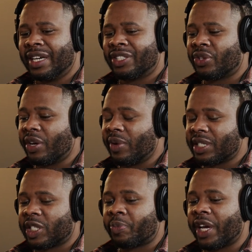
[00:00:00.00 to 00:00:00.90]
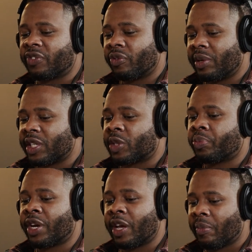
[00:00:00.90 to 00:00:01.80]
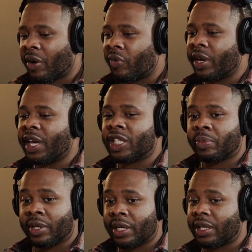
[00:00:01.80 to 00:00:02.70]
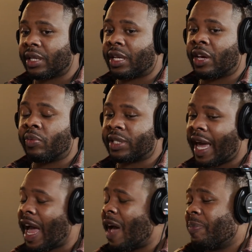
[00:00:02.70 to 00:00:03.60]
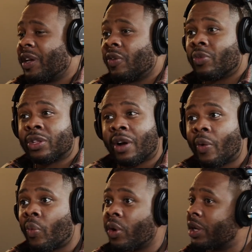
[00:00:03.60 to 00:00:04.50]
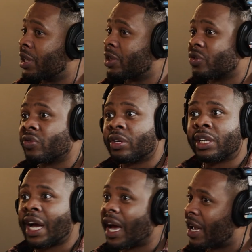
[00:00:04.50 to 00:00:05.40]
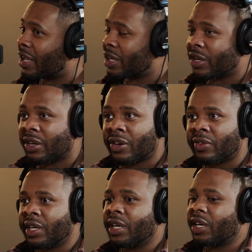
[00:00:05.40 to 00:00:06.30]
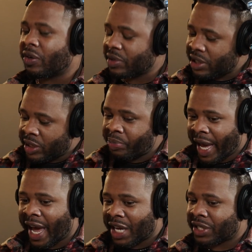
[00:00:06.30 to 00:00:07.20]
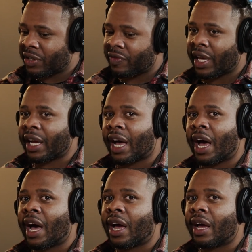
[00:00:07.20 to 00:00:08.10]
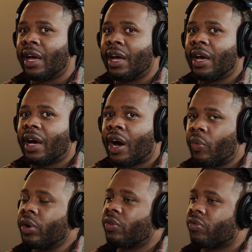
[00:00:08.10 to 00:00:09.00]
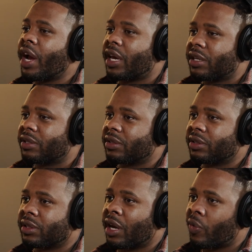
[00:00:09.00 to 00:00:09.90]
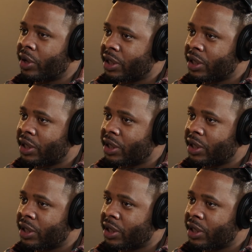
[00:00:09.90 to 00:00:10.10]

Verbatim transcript: so there wasn't space for me to spread my wings, but it was happening whether I wanted it to or not. you know? It was this passion of like, I, I want to write. I want